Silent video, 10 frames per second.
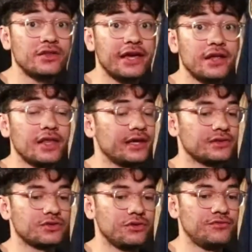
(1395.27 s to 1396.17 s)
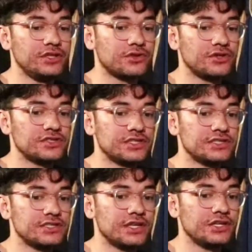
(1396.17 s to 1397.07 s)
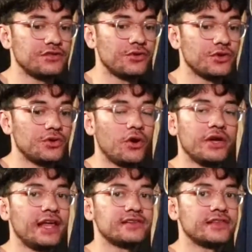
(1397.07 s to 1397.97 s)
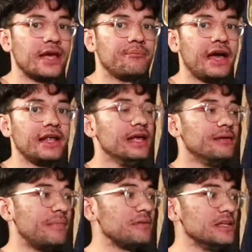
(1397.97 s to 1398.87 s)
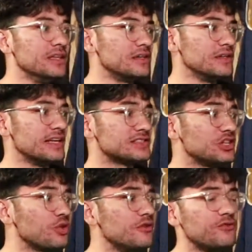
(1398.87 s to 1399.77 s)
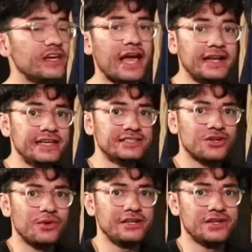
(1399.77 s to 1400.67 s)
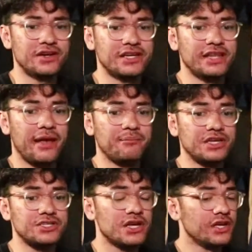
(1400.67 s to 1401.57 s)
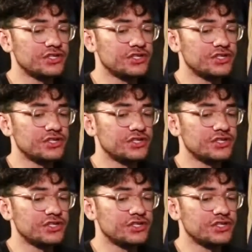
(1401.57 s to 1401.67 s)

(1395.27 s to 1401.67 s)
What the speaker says: Like 3 feet, 36-inch vertical. Okay, that's not that bad. Maybe a little less than 3 feet, and he's already dunking that bitch.